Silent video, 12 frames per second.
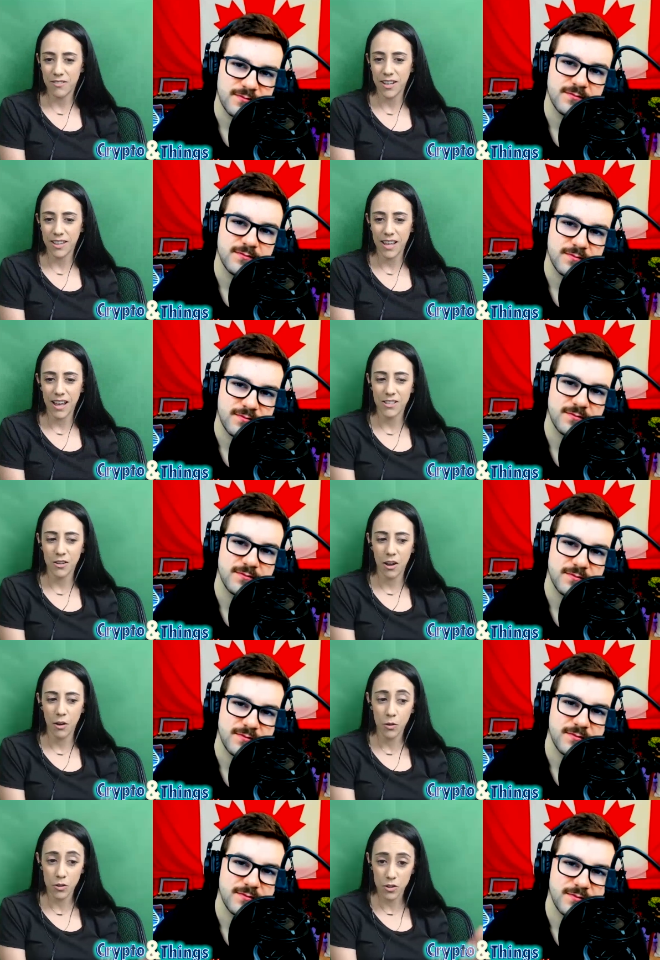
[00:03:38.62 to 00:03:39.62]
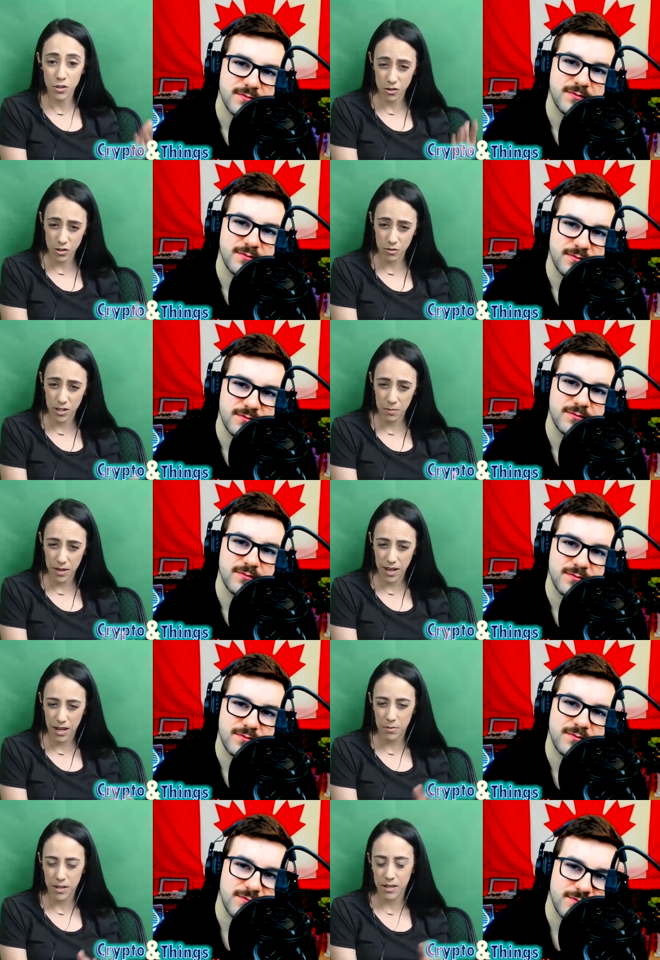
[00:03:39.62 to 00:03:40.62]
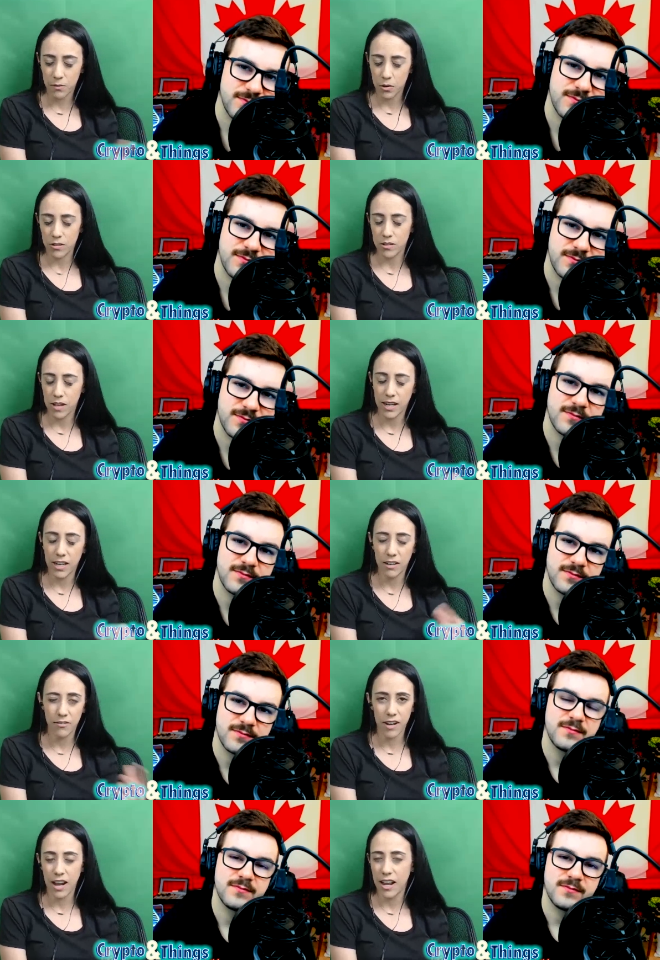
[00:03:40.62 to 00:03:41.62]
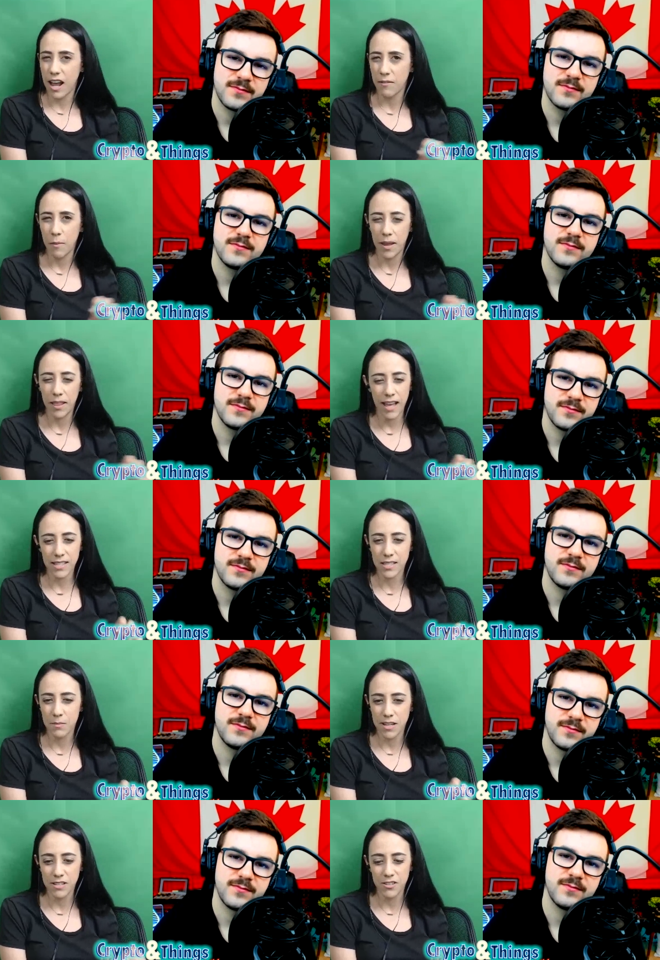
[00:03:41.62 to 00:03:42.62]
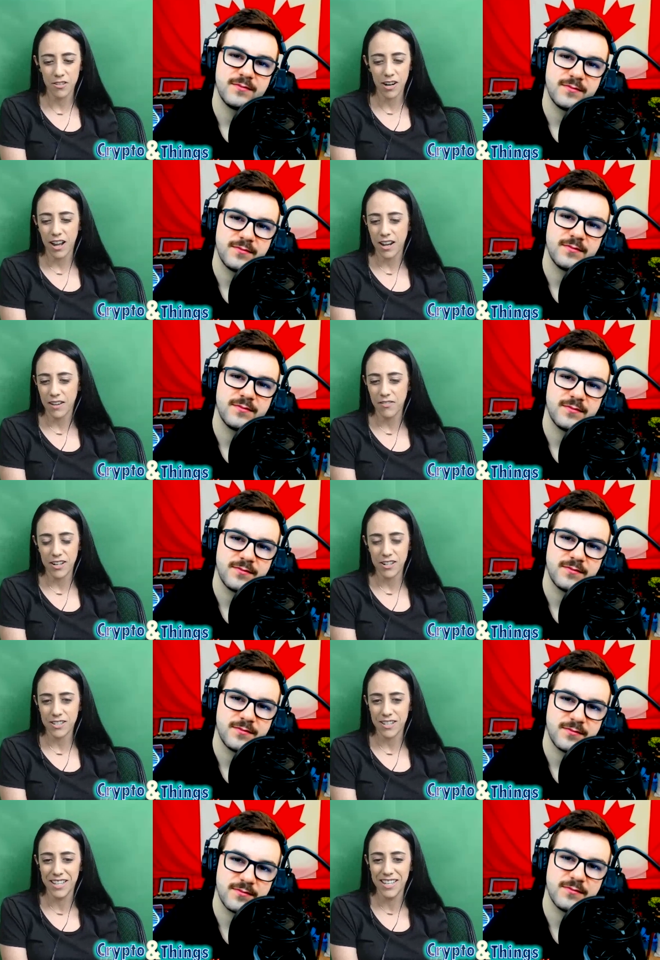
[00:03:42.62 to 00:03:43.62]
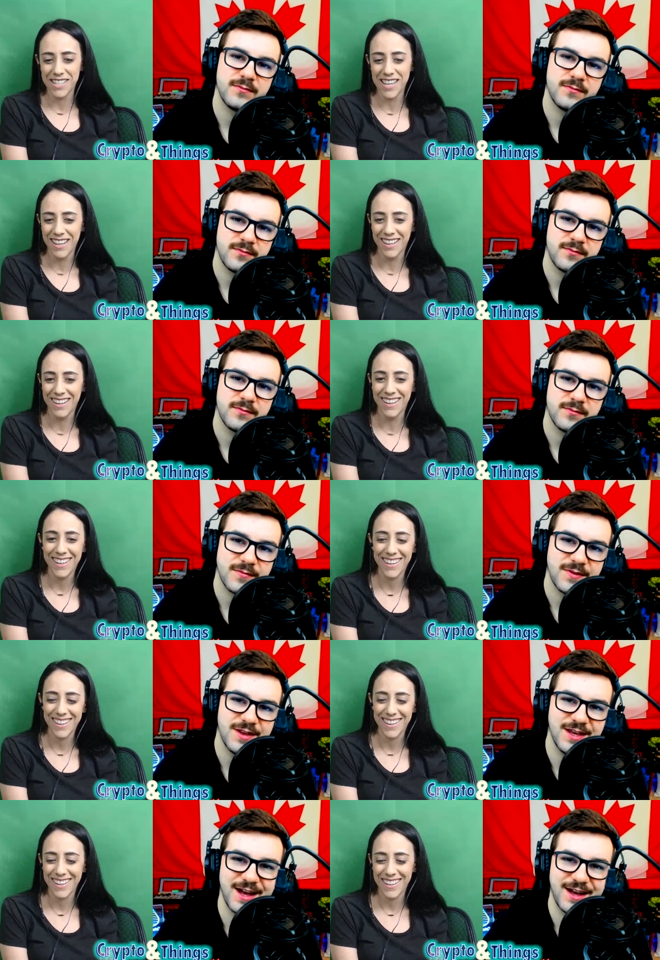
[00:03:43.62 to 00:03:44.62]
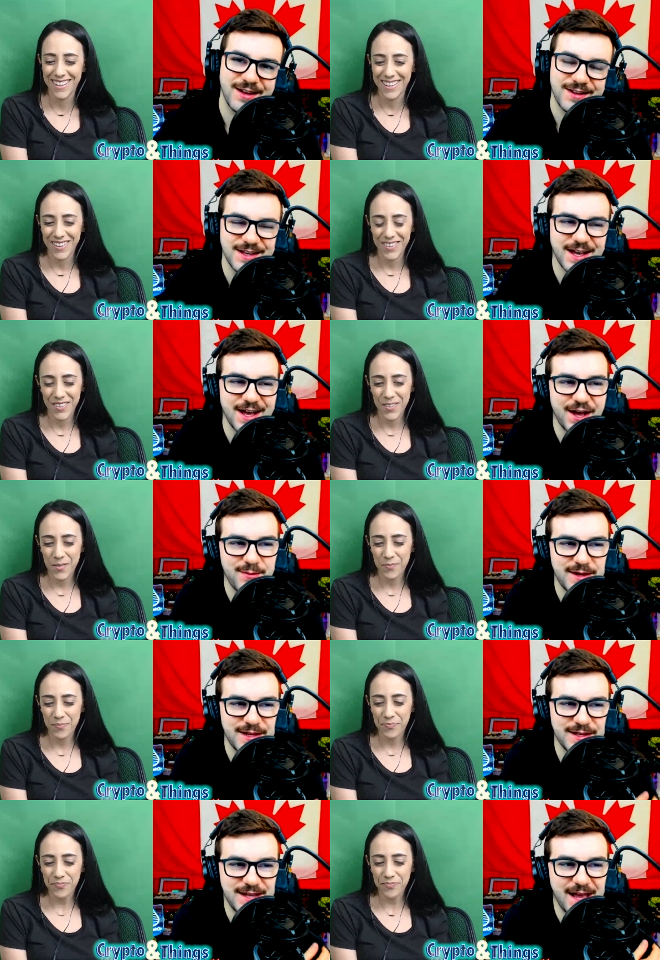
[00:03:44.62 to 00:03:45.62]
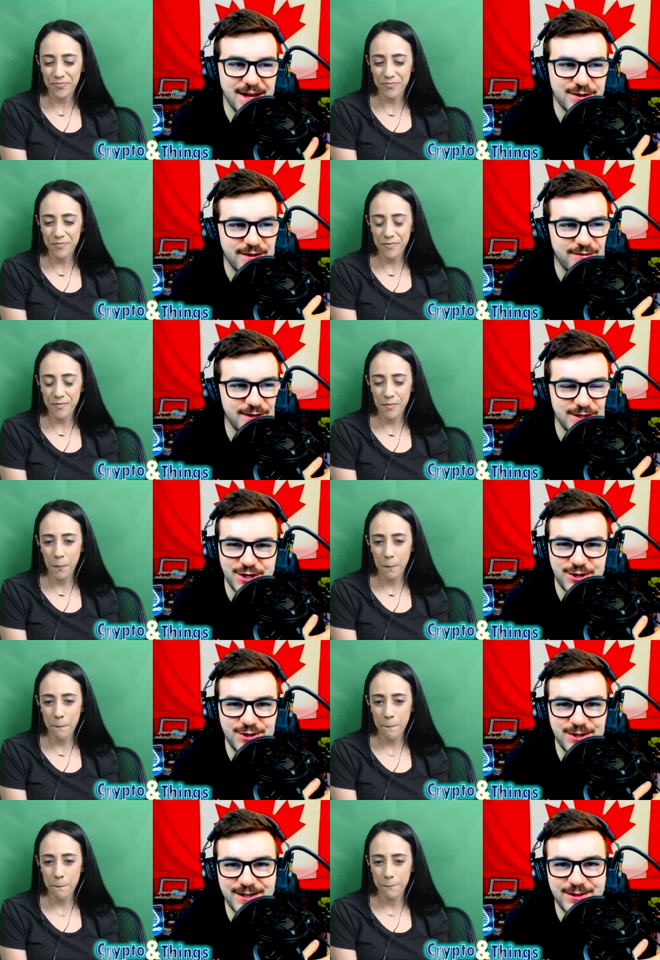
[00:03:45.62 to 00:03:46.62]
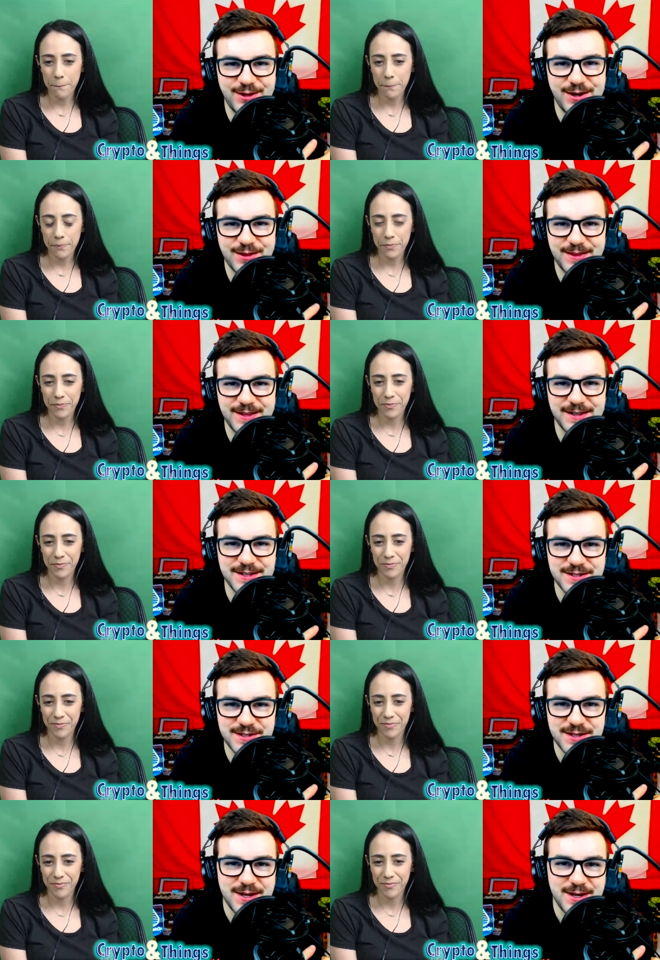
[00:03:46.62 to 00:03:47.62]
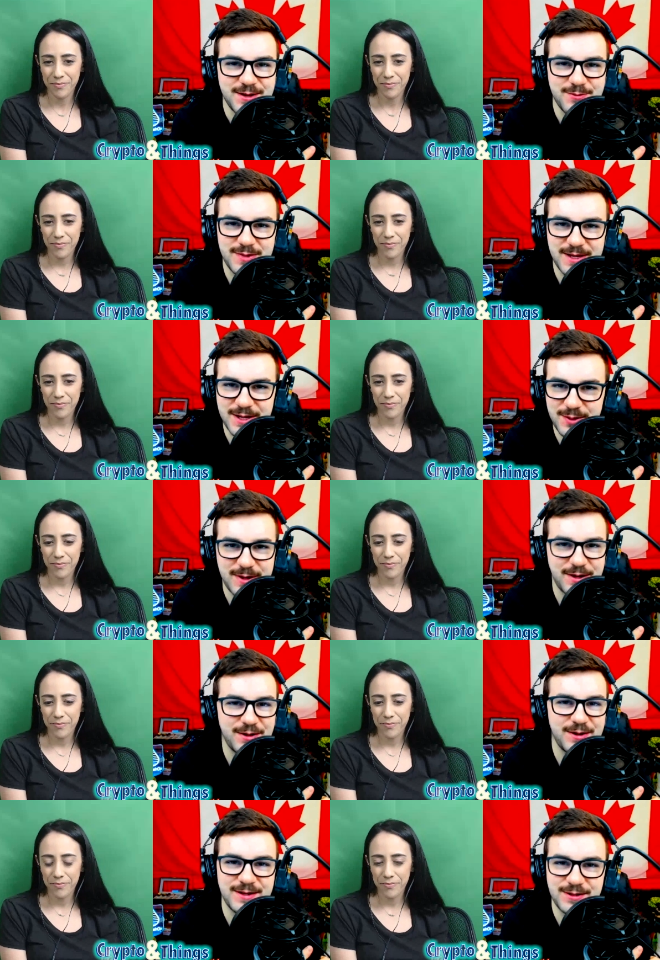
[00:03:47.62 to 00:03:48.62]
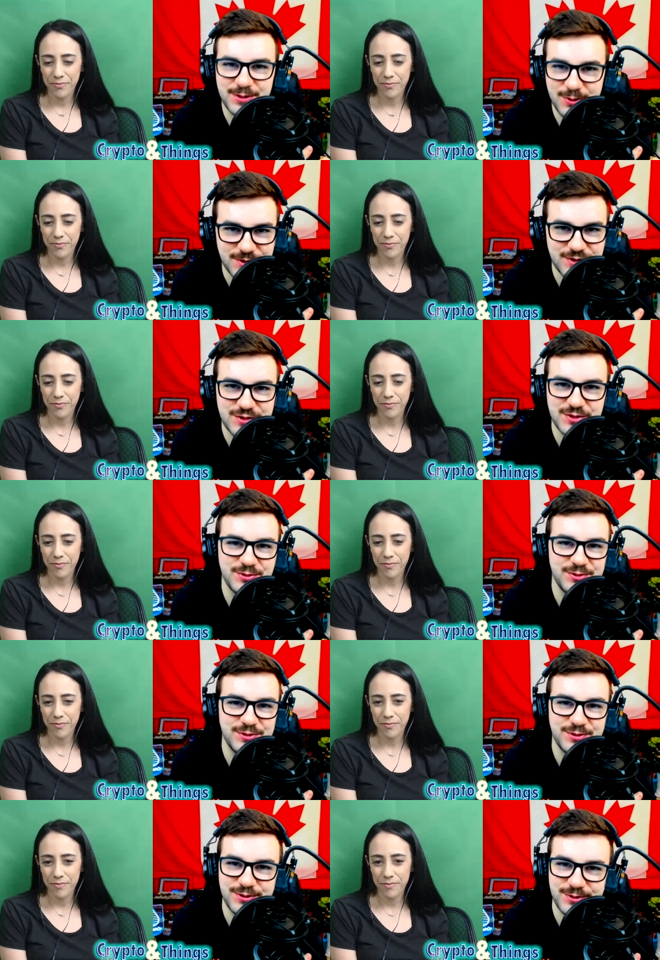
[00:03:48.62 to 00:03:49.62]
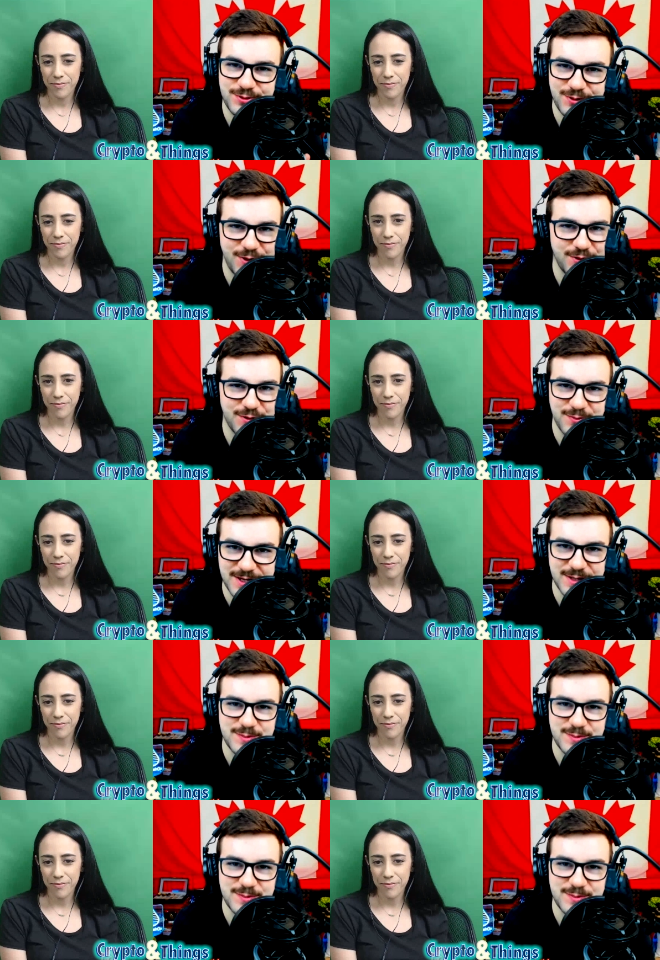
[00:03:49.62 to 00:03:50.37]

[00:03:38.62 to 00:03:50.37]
Speaker 1: like that. So I will start doing them again, but it will, I need to fin- I have my last semester and I got to finish this.
Speaker 2: Yeah. Yeah. I mean, yeah, you're definitely juggling a lot of things, being a parent, going to school, all the